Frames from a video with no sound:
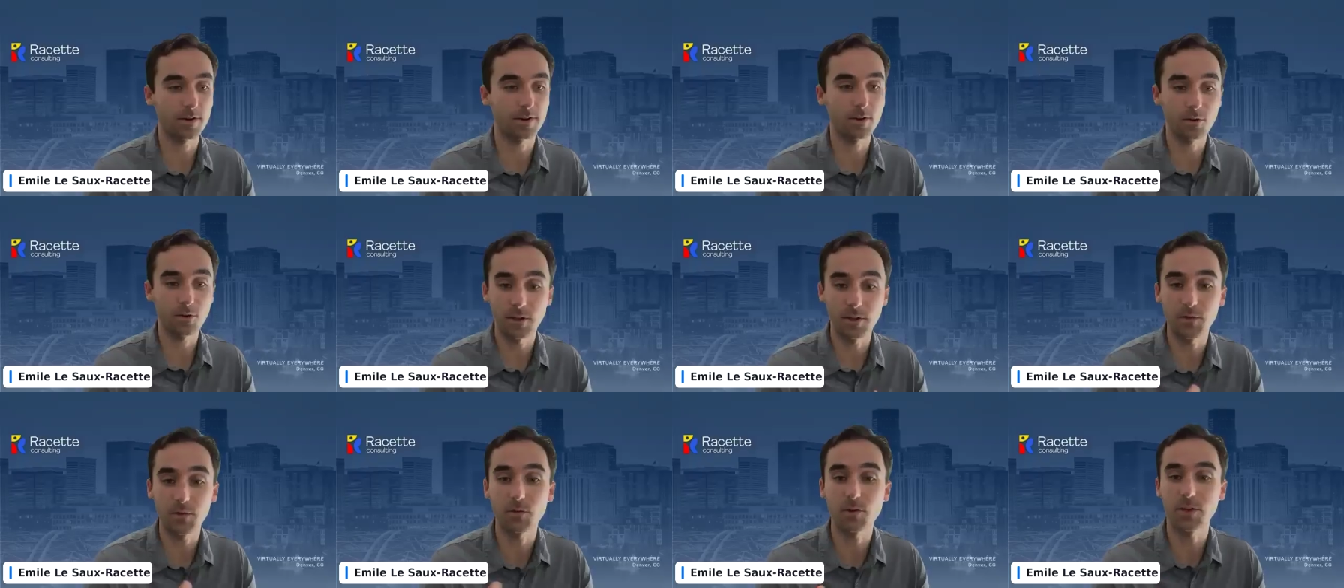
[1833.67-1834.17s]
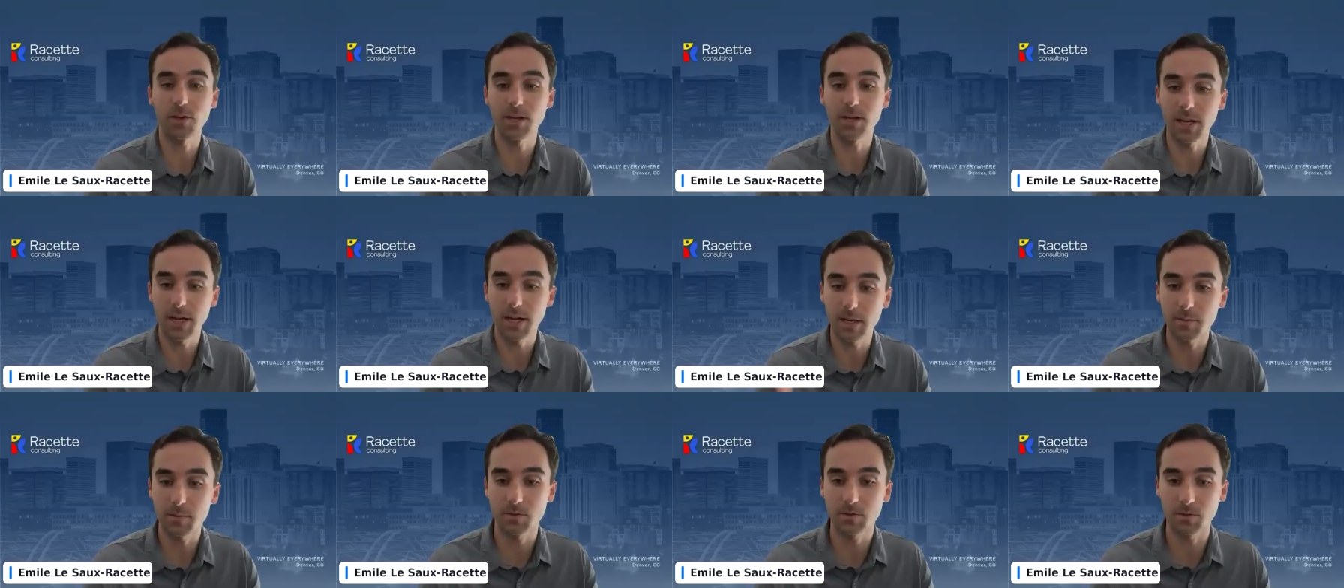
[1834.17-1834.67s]
all different
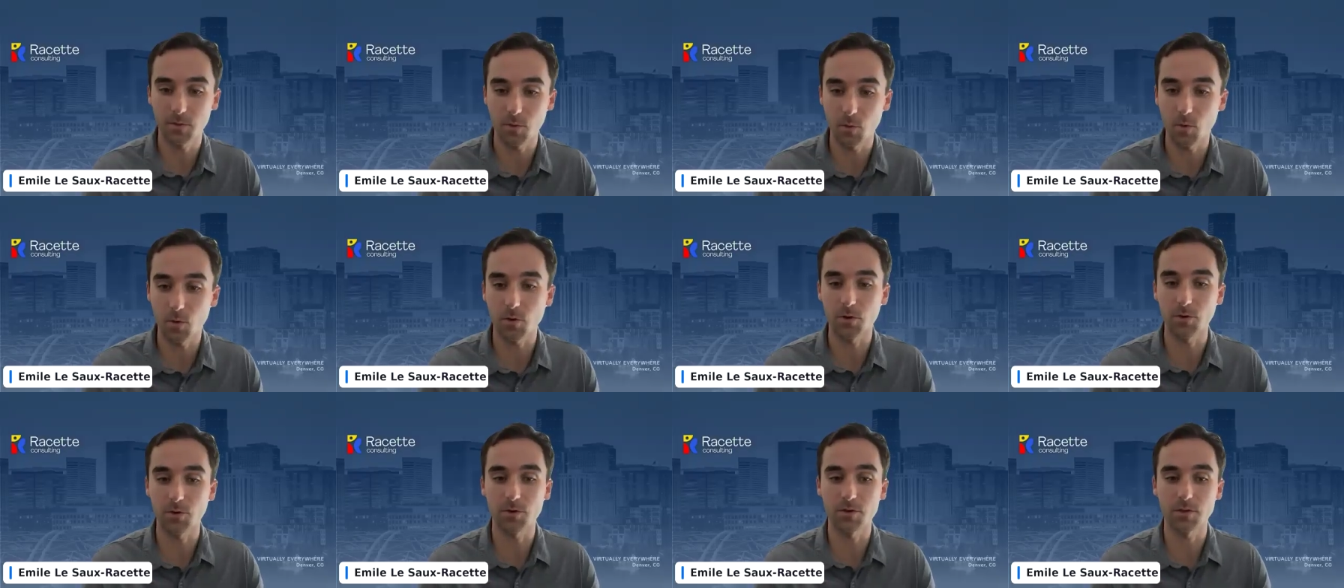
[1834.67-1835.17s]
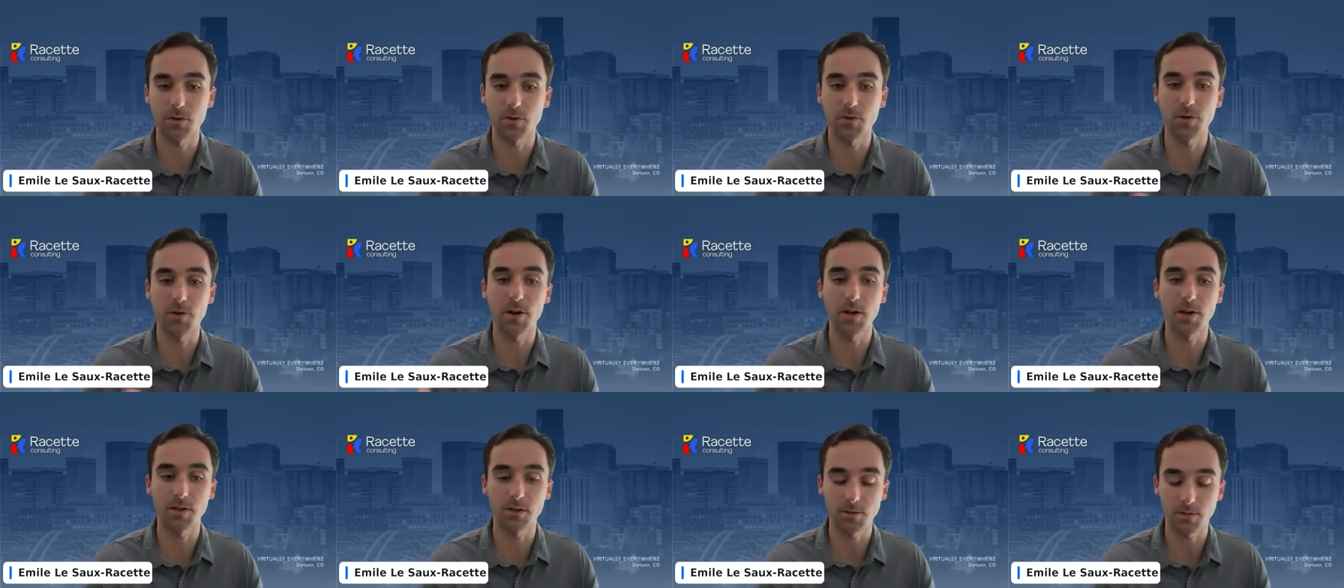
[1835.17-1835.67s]
types of orders
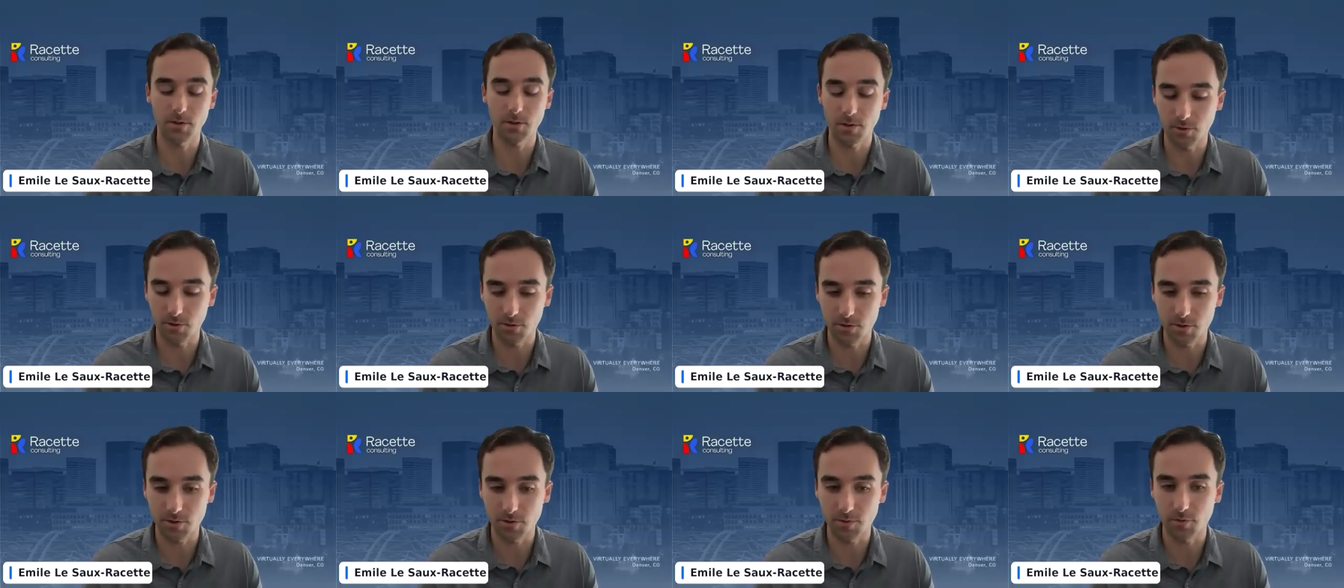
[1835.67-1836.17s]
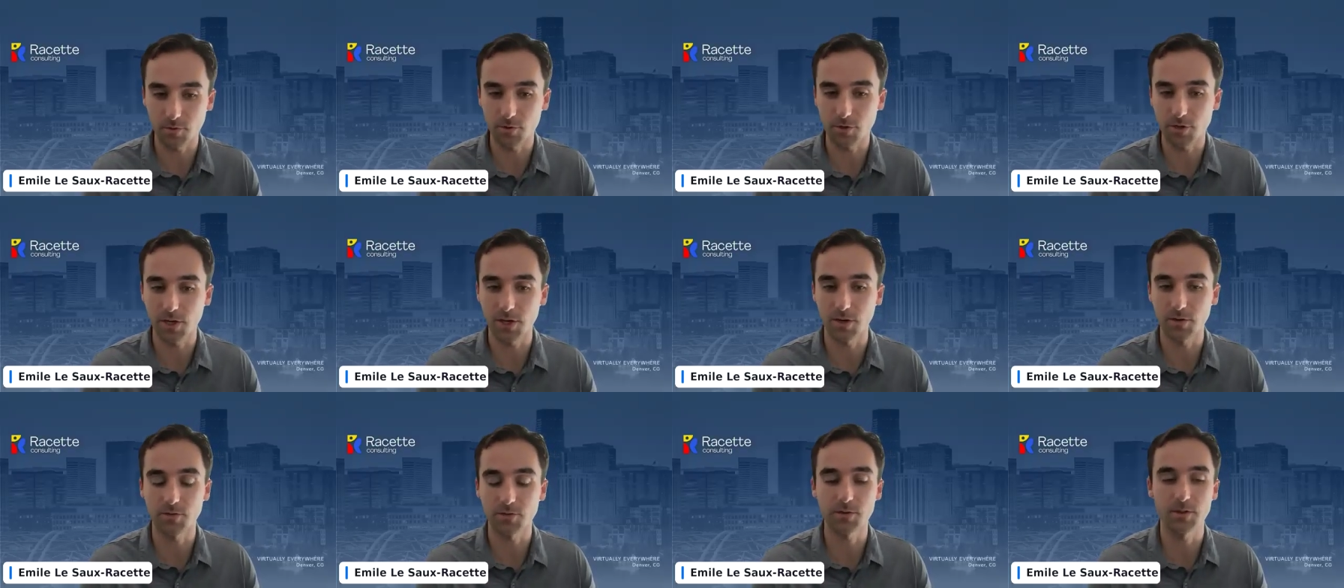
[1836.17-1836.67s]
across all your different
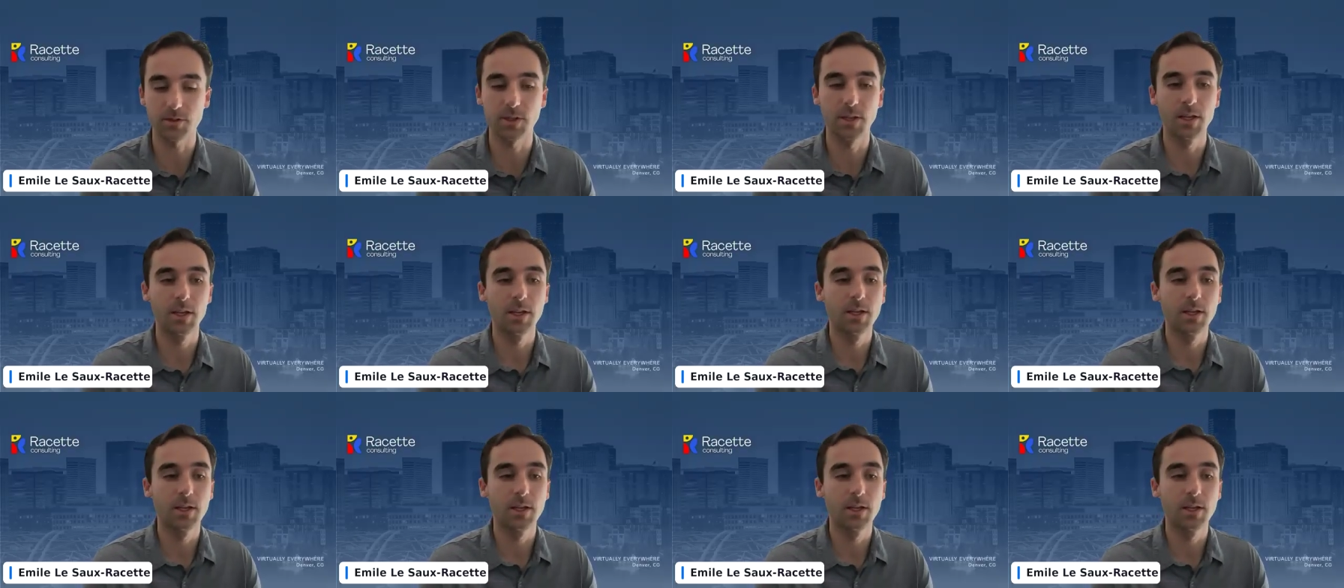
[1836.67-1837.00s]
channels.